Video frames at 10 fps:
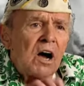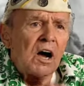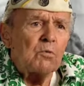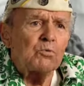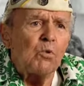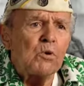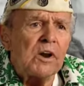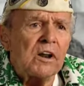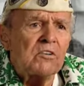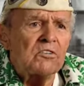I was
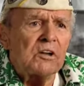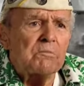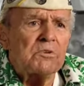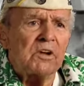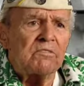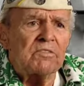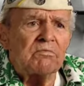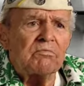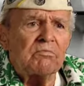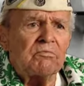wounded on December 7th,
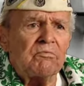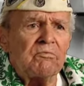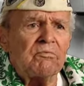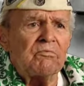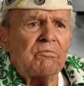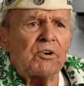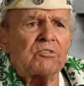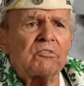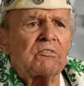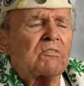
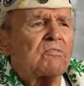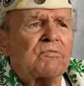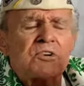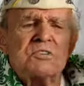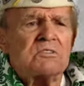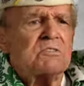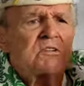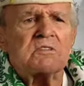first, first